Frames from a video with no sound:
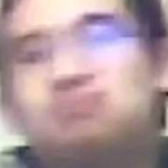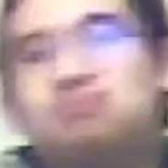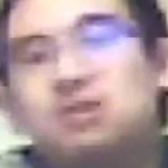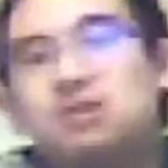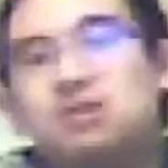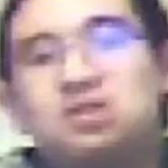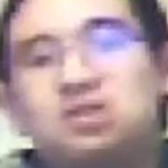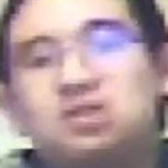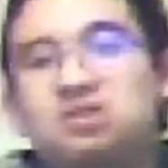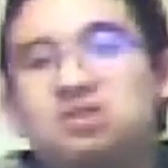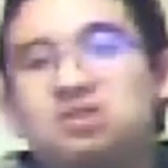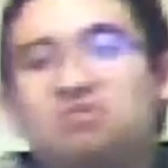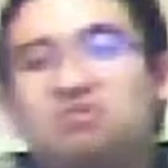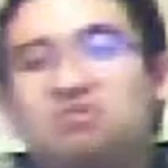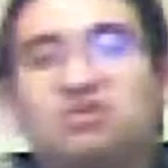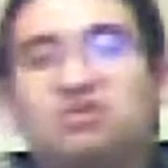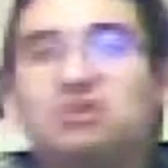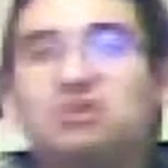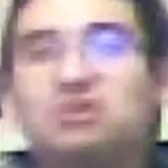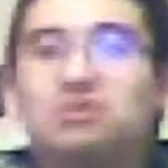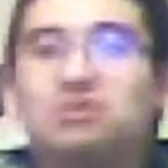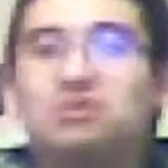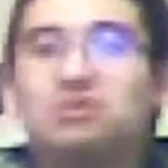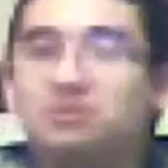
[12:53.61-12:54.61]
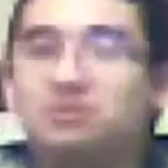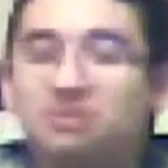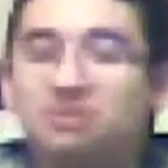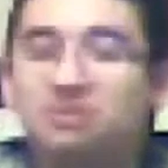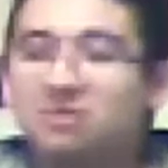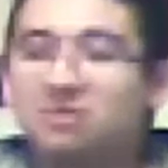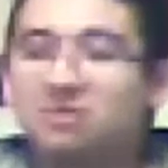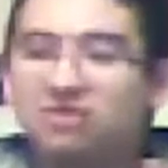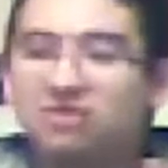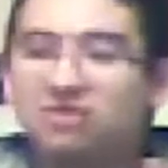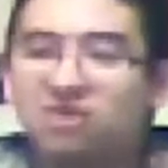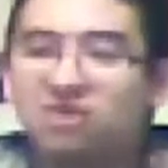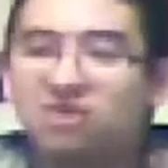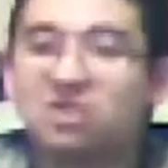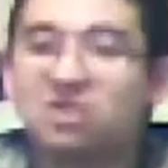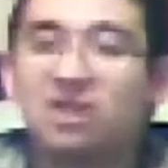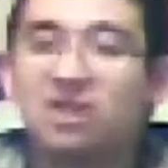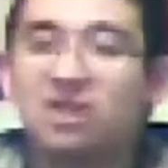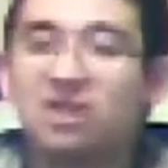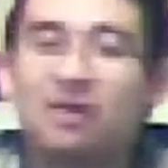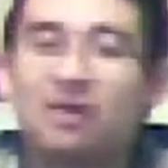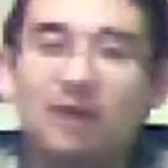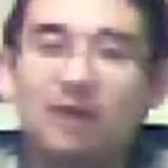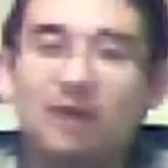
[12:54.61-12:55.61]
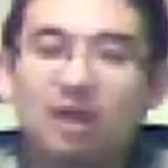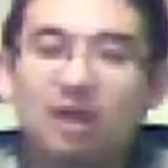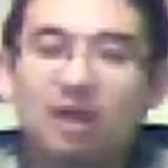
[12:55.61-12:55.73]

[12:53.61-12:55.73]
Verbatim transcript: it just feel feels like